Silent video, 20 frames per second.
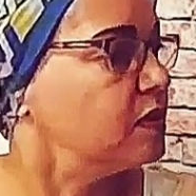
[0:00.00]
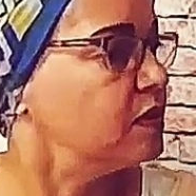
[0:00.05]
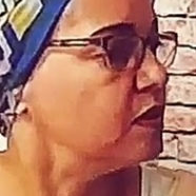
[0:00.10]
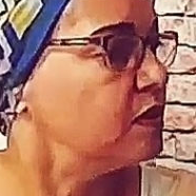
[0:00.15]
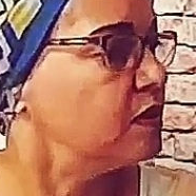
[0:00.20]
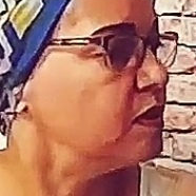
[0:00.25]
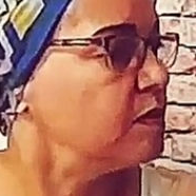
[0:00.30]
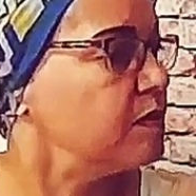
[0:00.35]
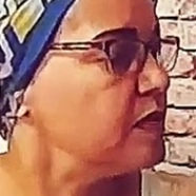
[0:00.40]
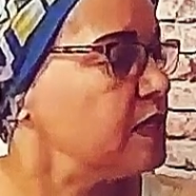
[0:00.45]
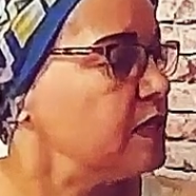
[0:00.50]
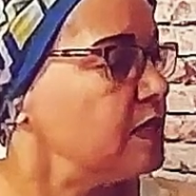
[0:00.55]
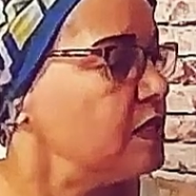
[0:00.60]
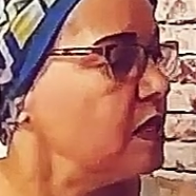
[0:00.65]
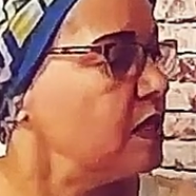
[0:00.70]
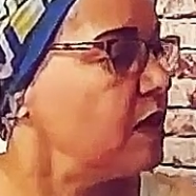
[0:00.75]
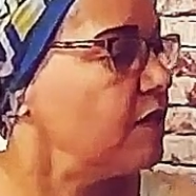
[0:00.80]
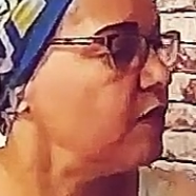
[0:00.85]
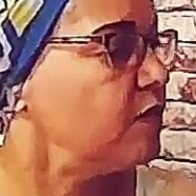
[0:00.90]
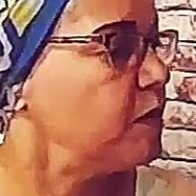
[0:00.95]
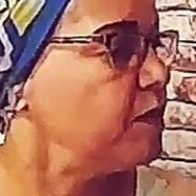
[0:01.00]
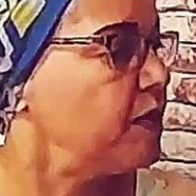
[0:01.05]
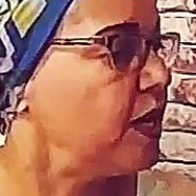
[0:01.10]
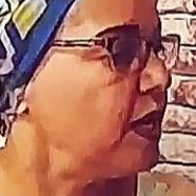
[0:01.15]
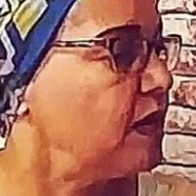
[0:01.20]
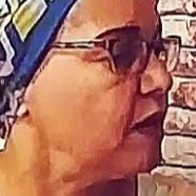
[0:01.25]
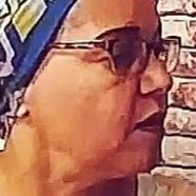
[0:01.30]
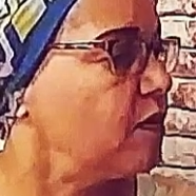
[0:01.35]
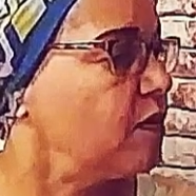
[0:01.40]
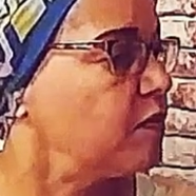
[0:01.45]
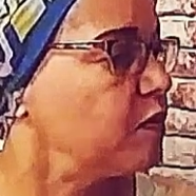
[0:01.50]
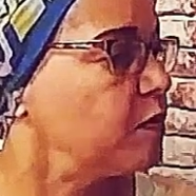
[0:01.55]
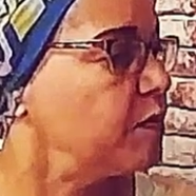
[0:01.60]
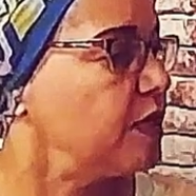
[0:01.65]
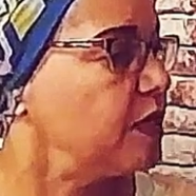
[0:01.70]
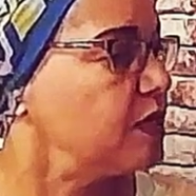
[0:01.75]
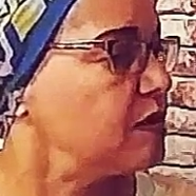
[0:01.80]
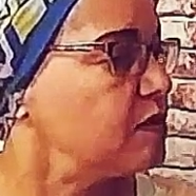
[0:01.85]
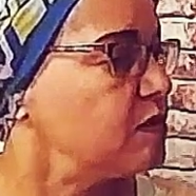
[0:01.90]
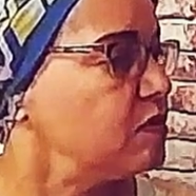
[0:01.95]
Let me see everybody, how
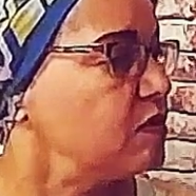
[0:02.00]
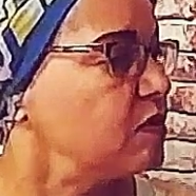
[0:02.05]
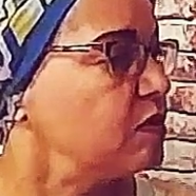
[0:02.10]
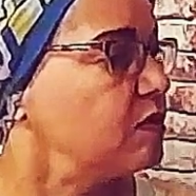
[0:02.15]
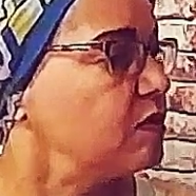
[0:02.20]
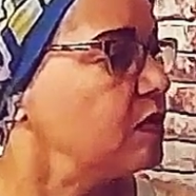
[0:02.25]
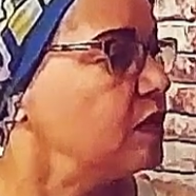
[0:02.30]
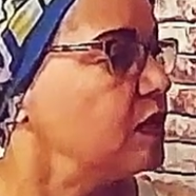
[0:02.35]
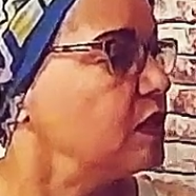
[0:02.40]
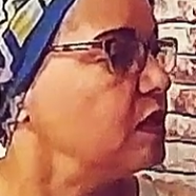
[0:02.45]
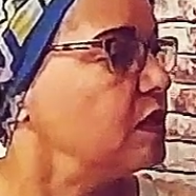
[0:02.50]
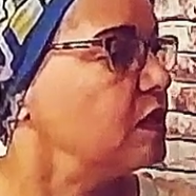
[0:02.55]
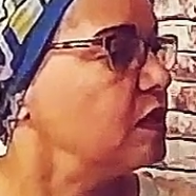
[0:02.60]
everybody's doing.